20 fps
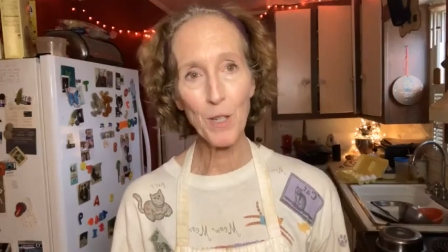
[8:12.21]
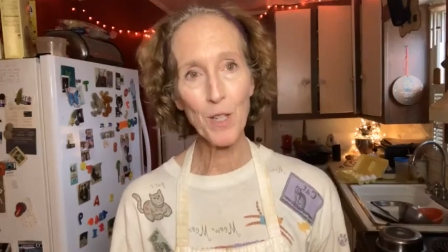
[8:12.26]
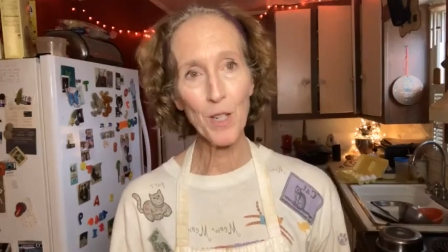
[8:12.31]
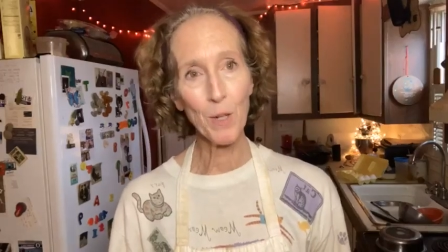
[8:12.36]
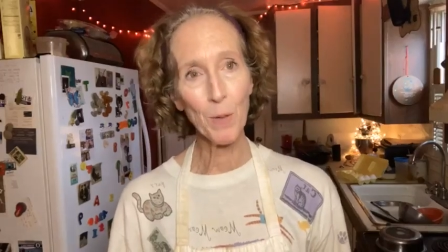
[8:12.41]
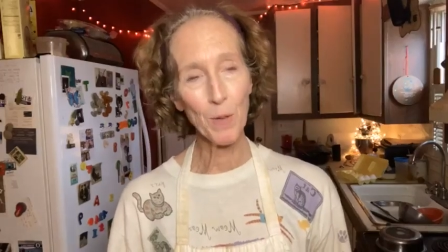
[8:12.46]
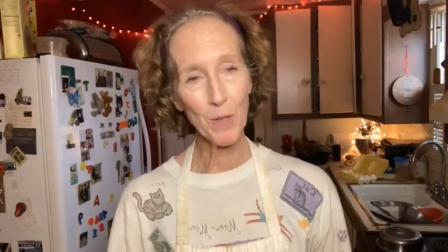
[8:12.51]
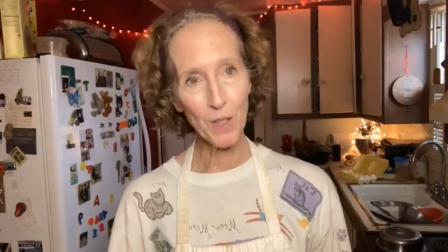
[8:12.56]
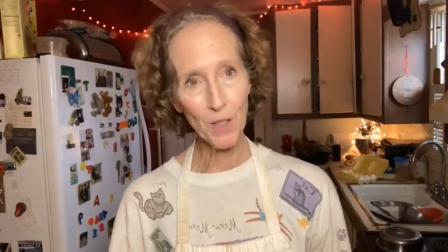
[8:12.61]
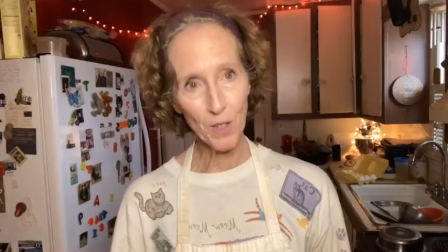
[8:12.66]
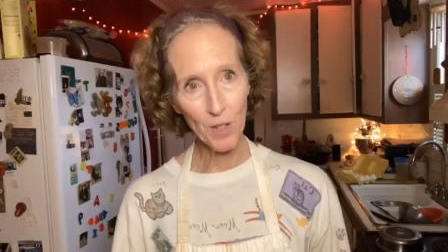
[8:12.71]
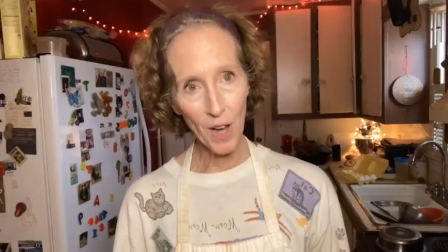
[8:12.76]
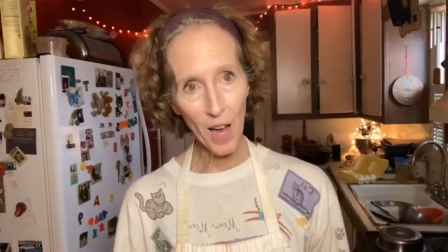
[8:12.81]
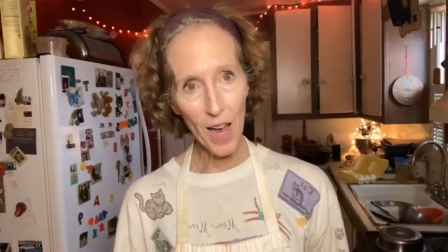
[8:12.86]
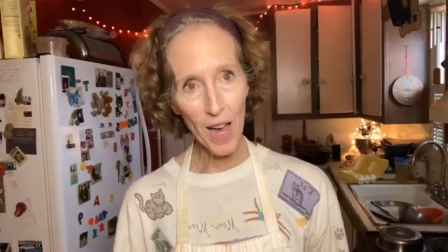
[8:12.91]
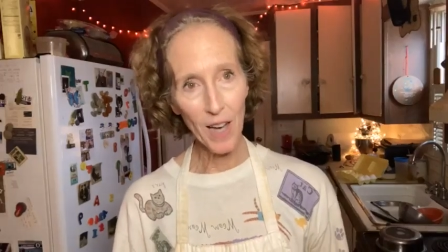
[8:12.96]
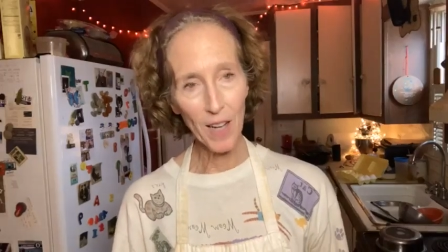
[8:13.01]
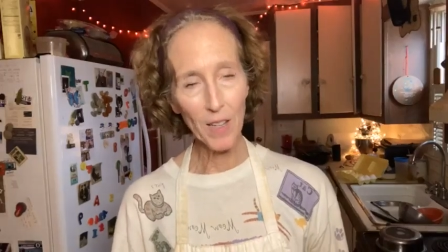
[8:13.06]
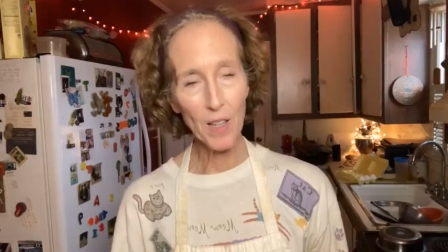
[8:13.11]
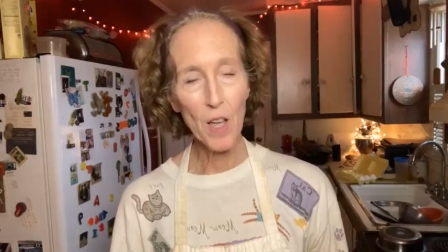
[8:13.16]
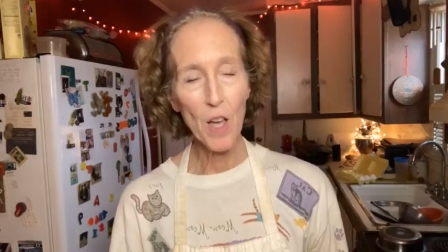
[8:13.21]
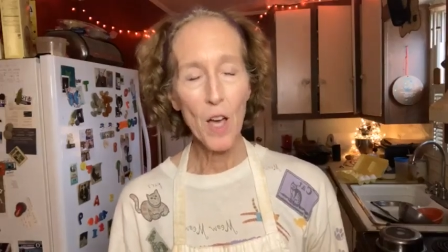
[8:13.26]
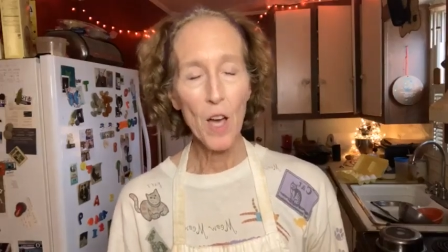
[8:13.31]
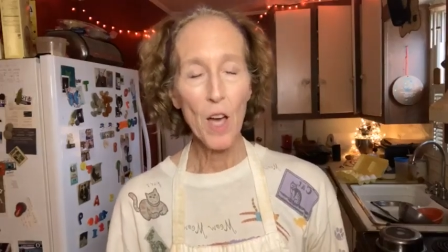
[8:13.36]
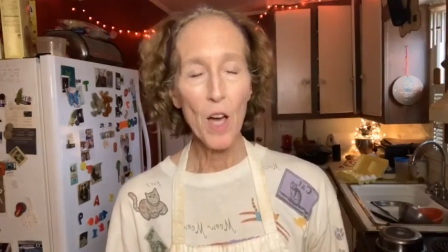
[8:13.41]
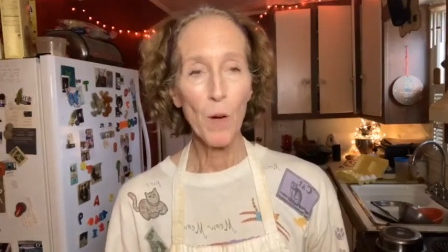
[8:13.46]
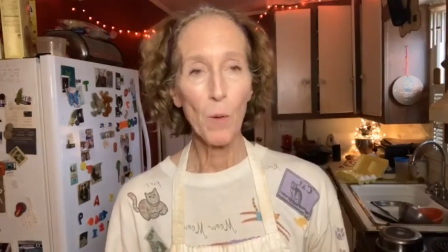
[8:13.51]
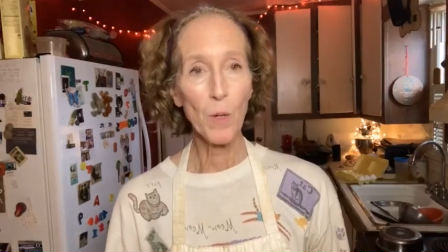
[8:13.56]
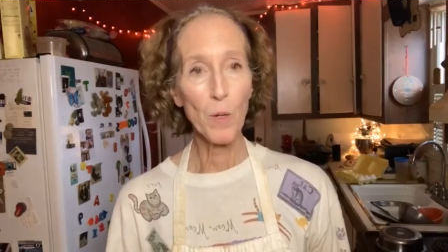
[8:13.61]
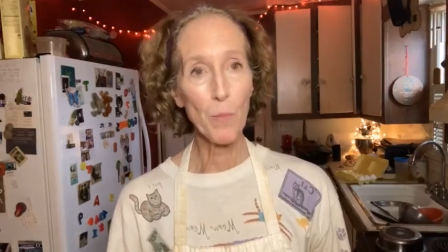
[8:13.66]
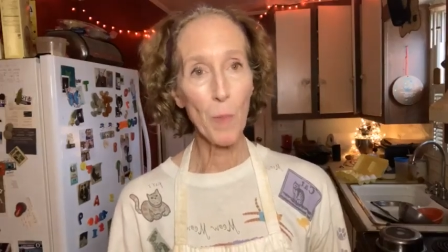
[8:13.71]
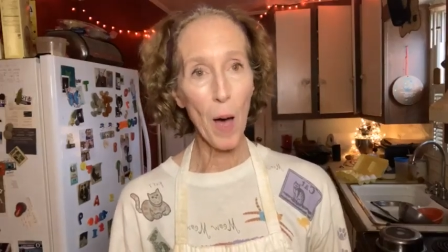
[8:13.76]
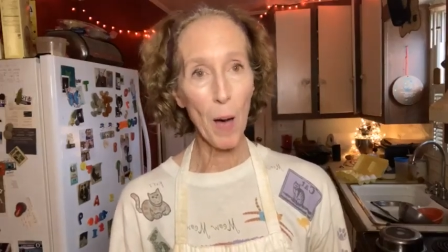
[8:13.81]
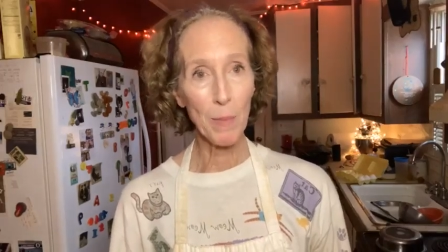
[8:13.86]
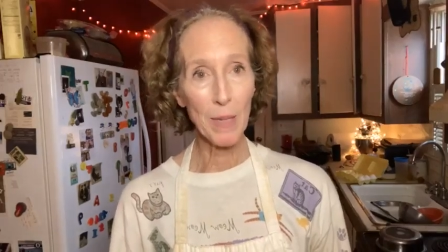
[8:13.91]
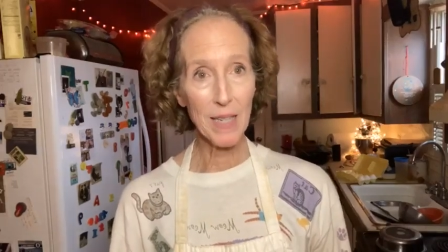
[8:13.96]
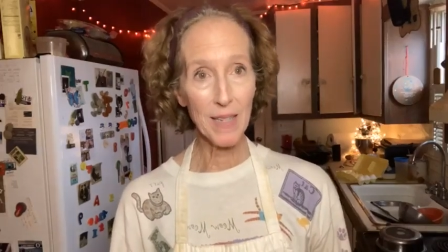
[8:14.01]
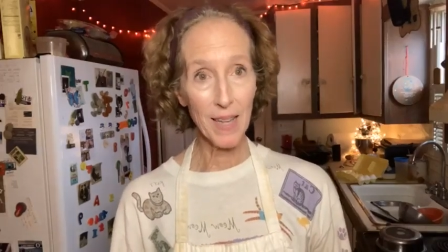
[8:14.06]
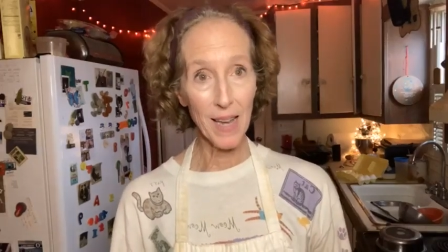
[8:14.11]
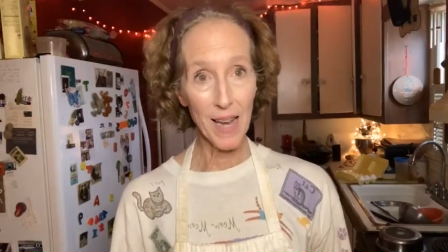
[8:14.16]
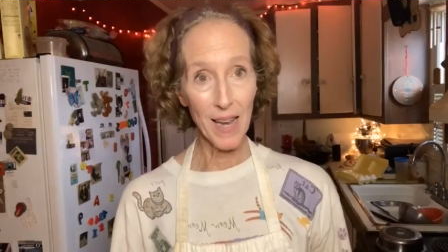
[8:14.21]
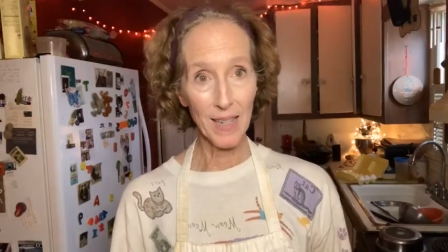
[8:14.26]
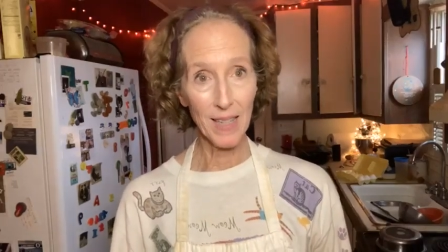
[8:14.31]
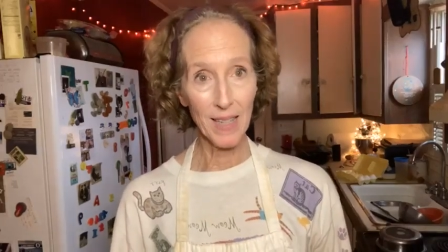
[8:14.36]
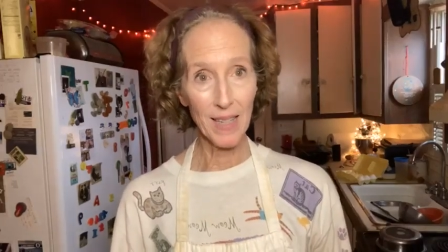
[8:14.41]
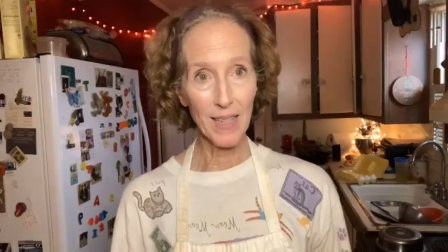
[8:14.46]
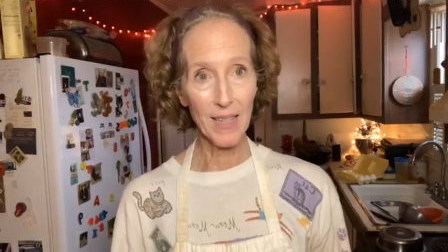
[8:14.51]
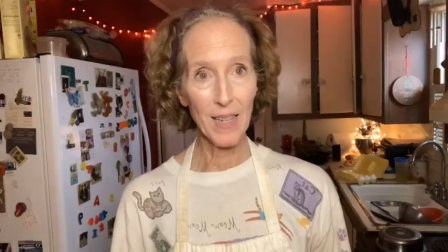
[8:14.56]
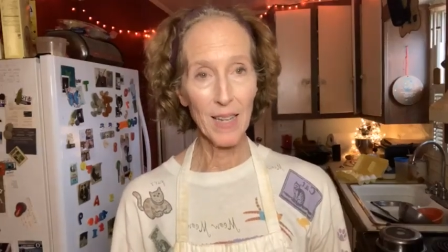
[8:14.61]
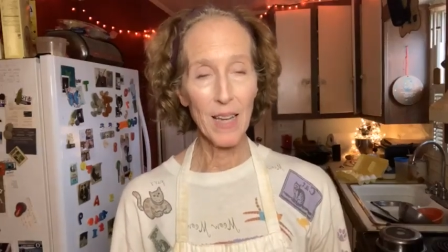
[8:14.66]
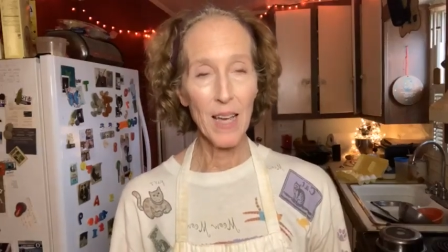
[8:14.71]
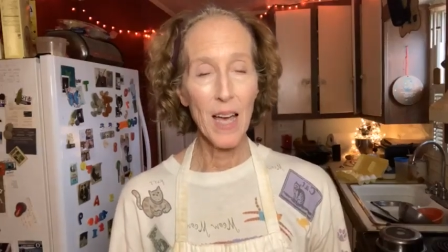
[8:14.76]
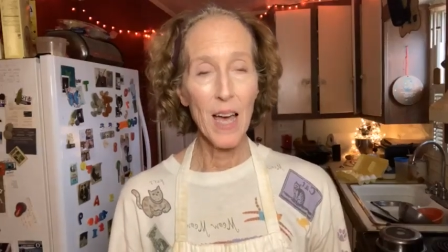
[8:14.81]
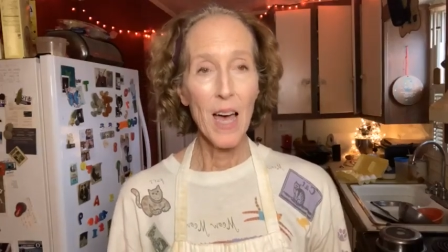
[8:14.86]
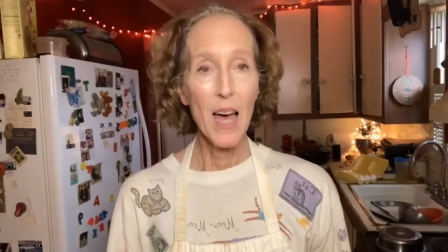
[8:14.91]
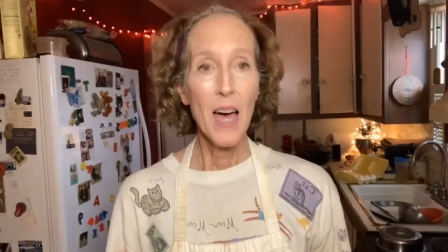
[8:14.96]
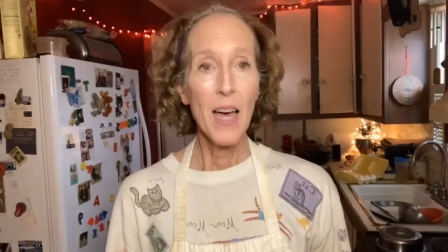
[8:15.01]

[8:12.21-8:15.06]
when she was a child was Bobby Sands.